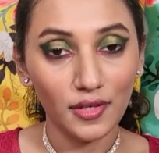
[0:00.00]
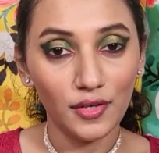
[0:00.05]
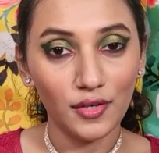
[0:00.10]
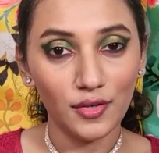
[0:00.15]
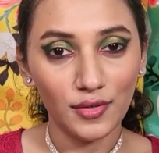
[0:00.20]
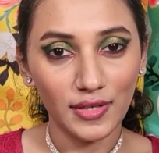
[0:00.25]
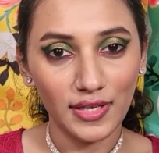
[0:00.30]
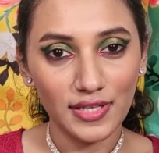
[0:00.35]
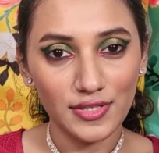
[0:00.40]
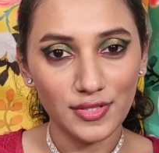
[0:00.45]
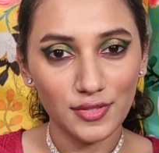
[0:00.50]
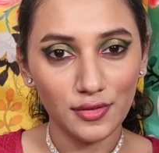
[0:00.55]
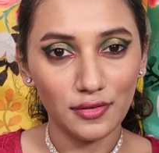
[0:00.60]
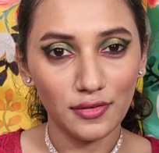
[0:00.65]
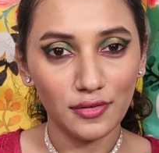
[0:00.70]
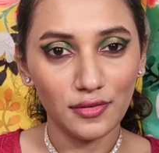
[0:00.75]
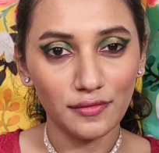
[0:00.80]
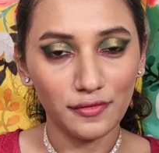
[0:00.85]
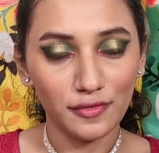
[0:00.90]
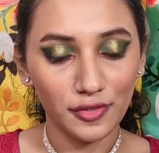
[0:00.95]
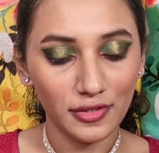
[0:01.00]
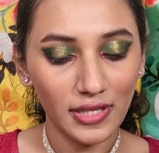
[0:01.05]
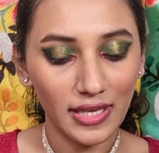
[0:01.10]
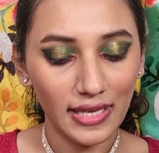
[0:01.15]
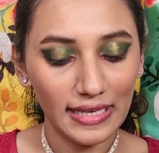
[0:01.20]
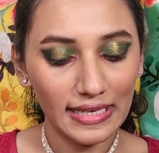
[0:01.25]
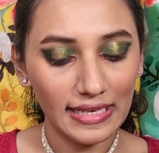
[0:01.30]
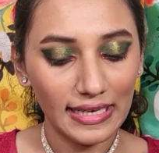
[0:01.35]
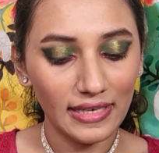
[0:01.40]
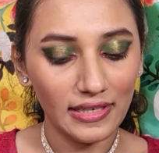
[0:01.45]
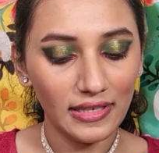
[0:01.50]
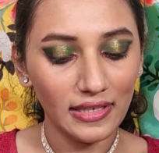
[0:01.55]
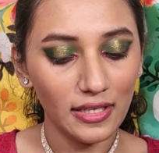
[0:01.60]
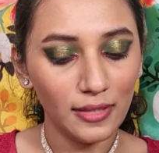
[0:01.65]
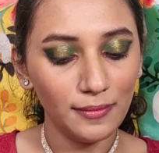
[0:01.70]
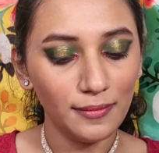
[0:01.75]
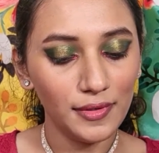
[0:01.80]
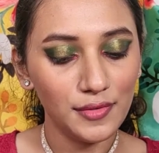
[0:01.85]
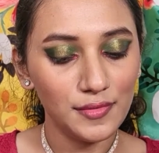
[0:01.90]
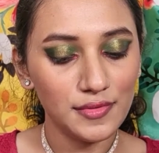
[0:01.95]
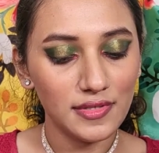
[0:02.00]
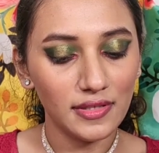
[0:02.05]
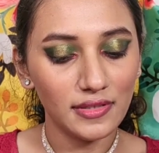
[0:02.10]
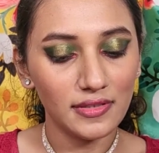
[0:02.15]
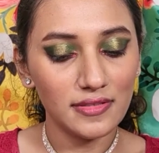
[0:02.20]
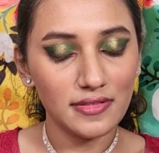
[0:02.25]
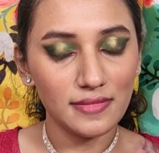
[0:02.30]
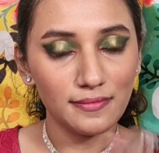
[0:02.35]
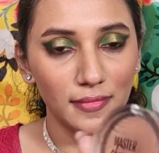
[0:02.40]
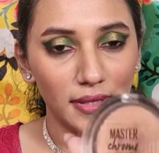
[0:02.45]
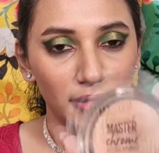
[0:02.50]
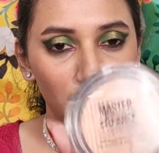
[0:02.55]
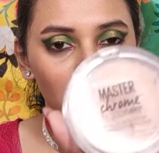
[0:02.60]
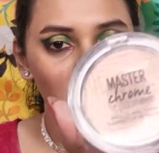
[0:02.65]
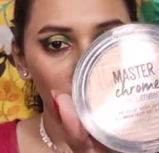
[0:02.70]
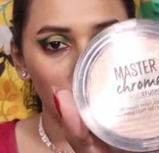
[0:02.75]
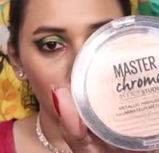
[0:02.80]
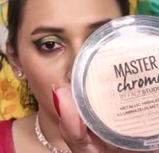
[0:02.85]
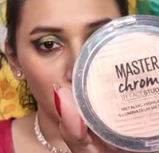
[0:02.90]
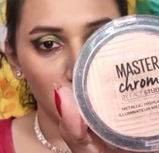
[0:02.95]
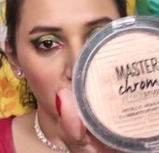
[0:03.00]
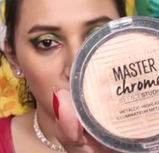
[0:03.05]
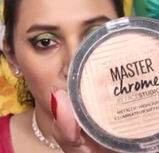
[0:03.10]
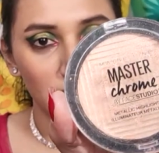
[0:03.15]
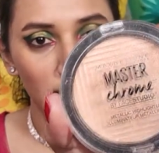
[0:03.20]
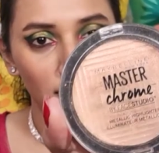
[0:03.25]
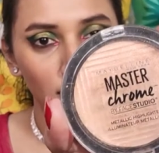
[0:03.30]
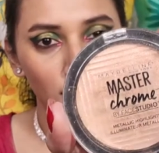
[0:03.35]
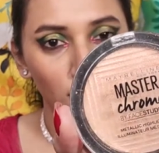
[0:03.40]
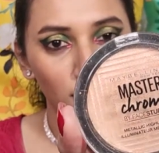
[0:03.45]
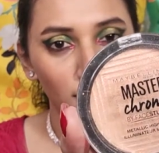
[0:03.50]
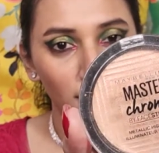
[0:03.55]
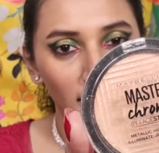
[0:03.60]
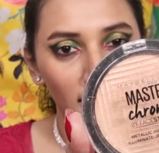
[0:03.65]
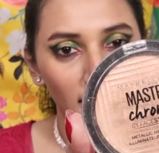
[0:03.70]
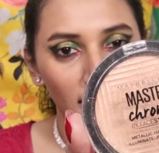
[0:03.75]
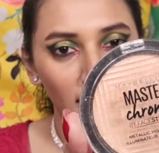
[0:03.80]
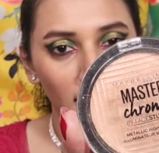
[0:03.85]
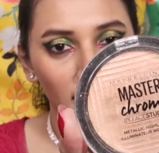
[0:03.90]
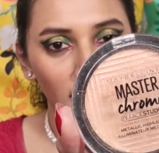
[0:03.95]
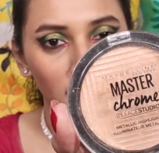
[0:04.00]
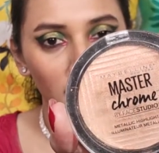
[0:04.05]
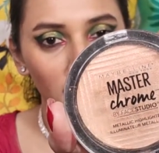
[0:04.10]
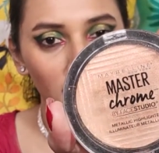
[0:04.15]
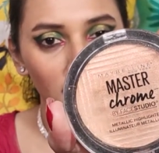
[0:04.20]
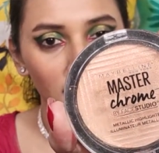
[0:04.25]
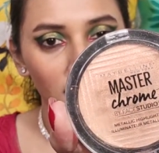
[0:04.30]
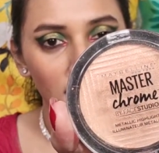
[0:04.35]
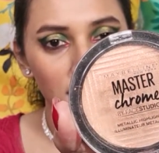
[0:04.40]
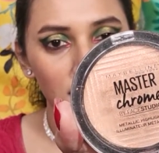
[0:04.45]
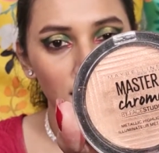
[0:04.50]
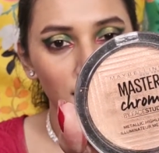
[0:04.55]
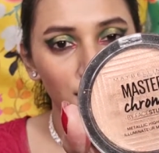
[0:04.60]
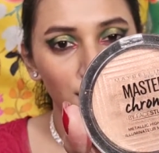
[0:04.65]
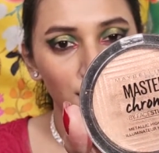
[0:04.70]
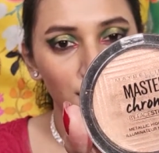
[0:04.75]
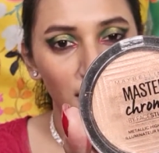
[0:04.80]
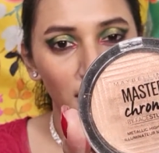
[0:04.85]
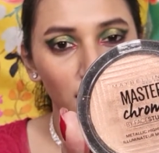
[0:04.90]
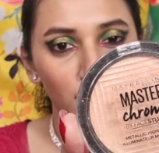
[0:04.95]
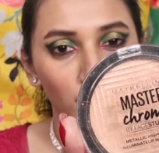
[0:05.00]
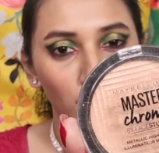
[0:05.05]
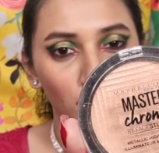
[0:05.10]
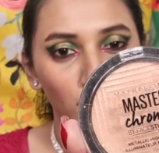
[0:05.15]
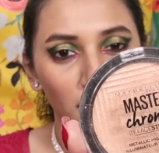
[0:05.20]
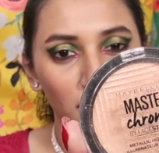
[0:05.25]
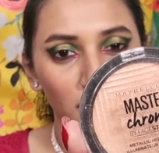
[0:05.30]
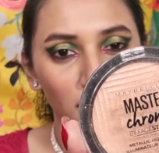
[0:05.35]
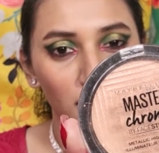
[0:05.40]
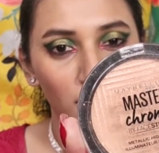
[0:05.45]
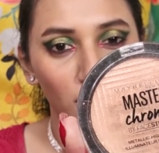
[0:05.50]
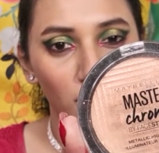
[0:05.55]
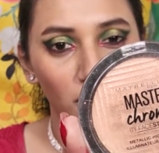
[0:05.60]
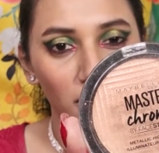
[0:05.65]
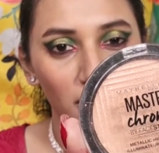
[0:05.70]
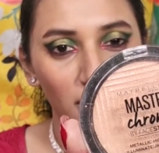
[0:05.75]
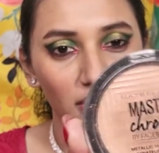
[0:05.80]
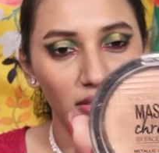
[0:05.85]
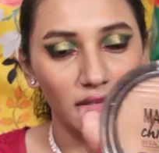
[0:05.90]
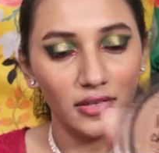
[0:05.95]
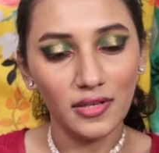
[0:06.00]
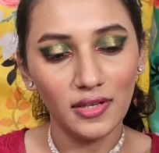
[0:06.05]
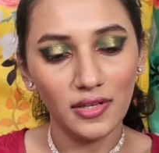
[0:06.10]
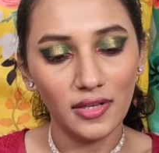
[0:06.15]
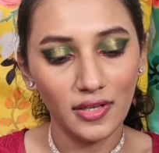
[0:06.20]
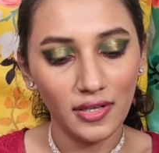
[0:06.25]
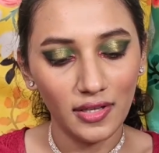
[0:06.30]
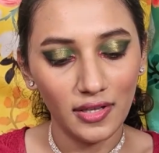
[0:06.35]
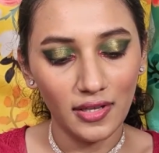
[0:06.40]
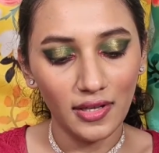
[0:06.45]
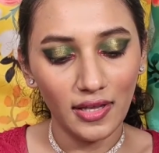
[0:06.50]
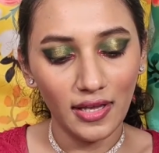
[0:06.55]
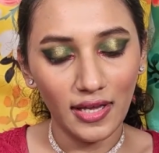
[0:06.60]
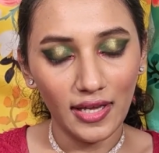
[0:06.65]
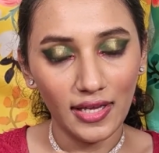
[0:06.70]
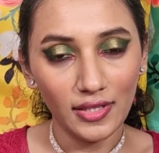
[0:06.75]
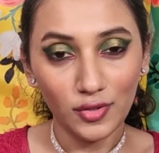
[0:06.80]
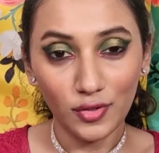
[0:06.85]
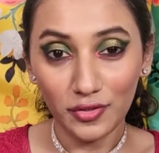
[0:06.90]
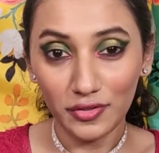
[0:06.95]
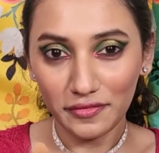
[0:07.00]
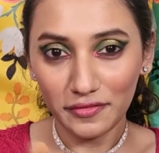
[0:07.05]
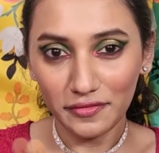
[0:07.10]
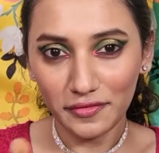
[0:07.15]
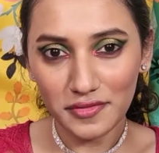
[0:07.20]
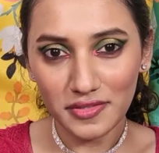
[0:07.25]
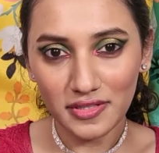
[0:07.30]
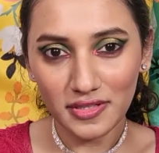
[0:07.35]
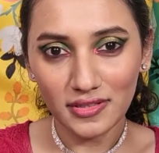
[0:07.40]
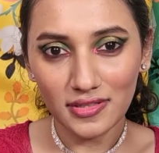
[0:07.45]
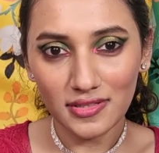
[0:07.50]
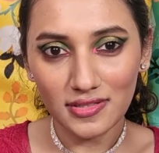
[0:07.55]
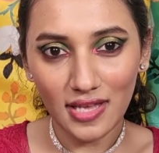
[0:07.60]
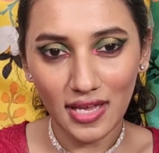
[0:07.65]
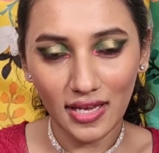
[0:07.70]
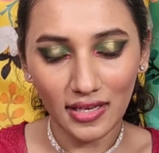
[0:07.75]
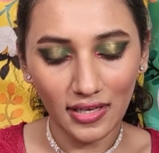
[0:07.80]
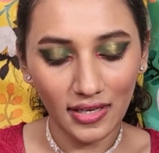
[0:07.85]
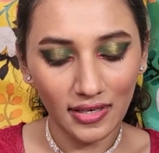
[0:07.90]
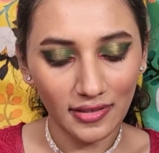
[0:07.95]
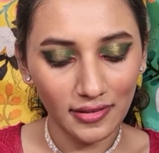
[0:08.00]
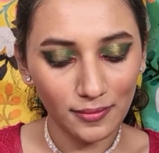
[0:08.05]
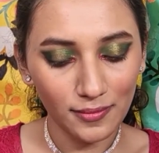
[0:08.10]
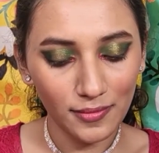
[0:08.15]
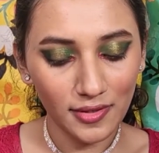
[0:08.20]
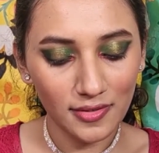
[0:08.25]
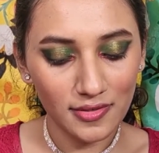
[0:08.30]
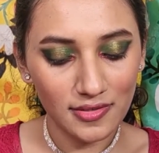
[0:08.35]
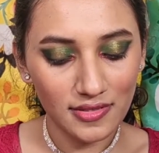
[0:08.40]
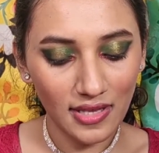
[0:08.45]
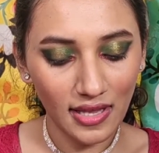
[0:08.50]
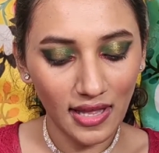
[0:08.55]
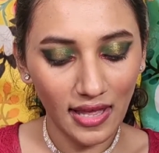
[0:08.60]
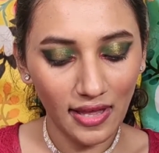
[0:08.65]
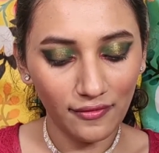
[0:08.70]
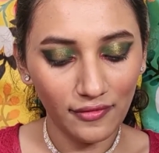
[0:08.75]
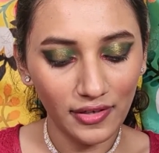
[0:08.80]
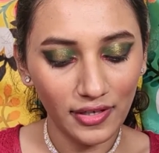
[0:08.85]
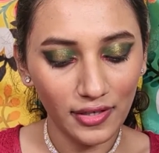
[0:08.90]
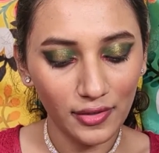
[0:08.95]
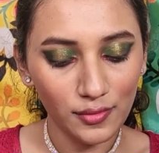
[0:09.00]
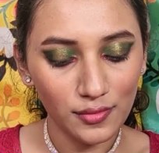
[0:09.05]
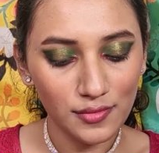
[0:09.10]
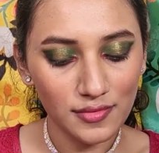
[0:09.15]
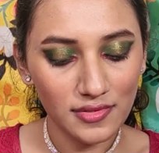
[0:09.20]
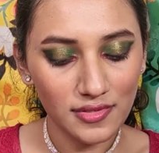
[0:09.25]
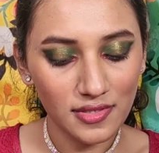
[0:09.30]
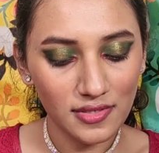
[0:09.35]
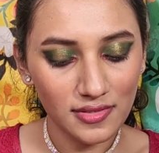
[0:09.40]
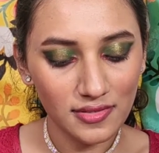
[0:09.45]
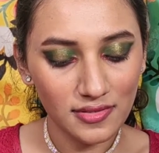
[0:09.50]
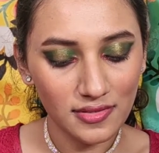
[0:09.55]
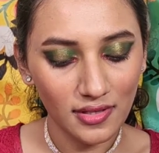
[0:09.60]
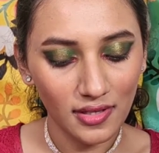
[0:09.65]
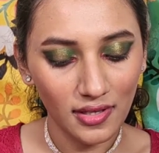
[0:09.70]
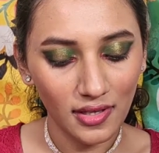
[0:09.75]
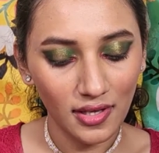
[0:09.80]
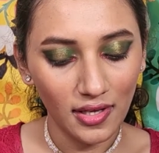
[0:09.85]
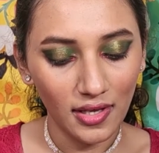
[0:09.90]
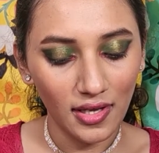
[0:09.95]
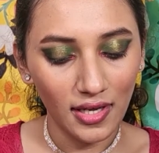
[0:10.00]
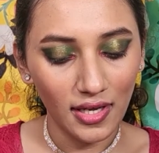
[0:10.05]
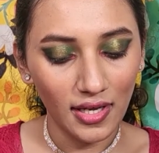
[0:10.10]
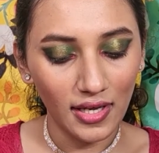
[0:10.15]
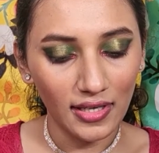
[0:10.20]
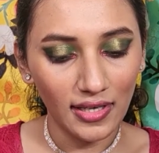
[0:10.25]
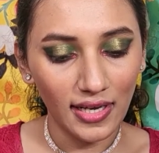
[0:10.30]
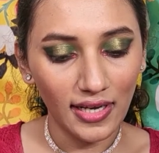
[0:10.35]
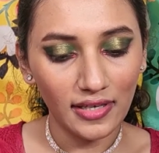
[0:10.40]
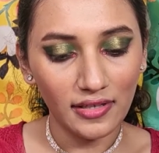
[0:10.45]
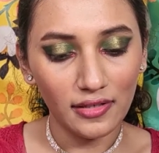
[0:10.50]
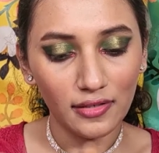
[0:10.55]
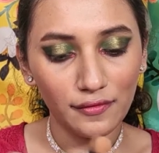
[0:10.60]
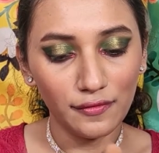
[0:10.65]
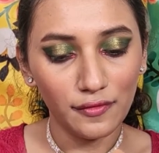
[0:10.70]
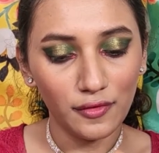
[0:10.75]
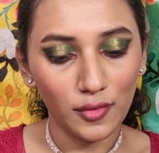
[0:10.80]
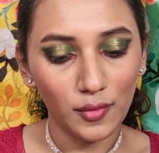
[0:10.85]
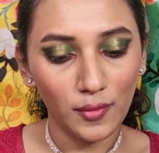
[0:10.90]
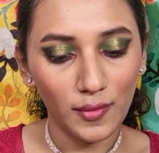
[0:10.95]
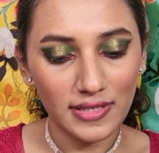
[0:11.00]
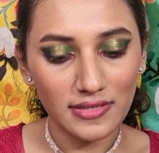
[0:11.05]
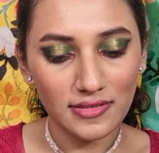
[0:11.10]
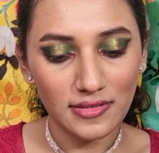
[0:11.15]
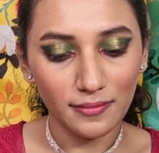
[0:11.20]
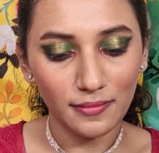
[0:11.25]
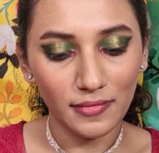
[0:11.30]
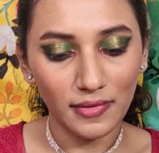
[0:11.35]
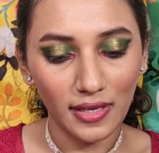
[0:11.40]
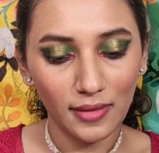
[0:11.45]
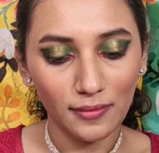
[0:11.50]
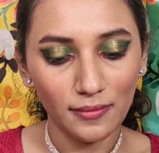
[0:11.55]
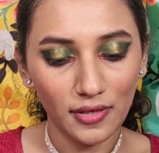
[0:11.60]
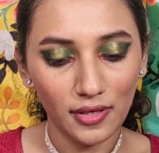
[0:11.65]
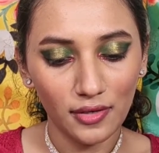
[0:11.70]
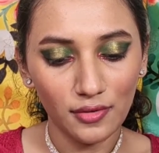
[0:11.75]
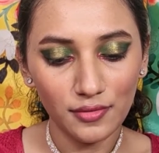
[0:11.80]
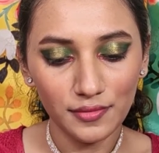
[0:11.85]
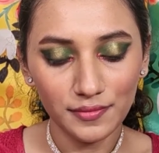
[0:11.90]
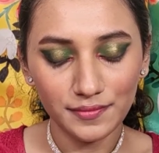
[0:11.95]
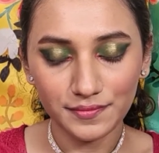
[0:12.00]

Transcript: Okay, so for the highlighter, I'll be using this Maybelline Master Chrome highlighter, and this is in the shade Molten Gold. I thought of using this highlighter because I haven't used this highlighter for quite some time now.